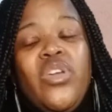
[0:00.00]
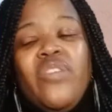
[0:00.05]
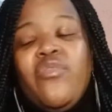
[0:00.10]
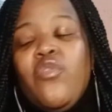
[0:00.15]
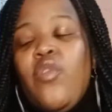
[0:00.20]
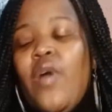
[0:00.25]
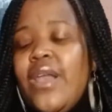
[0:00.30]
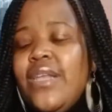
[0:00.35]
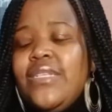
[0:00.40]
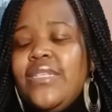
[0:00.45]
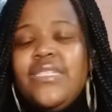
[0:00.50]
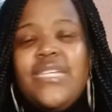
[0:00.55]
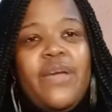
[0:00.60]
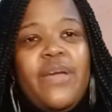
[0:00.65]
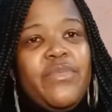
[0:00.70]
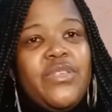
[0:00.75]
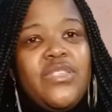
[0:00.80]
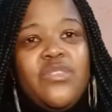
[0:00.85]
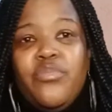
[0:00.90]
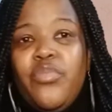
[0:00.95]
If quality time
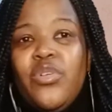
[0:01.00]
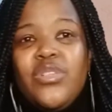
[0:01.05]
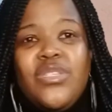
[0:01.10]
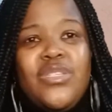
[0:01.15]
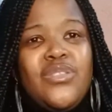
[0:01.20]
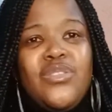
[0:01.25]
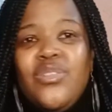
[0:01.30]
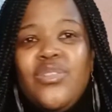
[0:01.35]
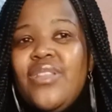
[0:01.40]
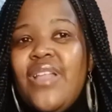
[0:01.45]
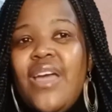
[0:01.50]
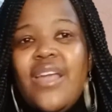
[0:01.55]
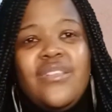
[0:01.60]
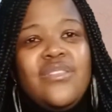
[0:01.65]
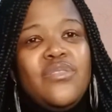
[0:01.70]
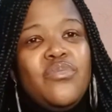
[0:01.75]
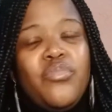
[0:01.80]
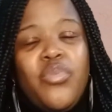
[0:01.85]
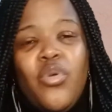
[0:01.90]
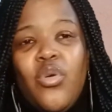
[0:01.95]
is important to you, that is
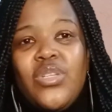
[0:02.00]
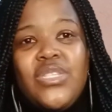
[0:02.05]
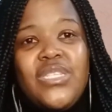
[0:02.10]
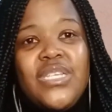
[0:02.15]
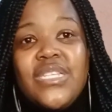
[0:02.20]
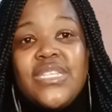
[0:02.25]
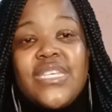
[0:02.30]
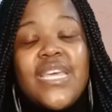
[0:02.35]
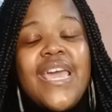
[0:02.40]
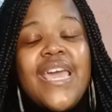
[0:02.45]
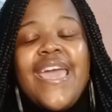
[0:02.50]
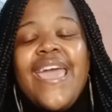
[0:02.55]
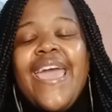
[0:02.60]
important.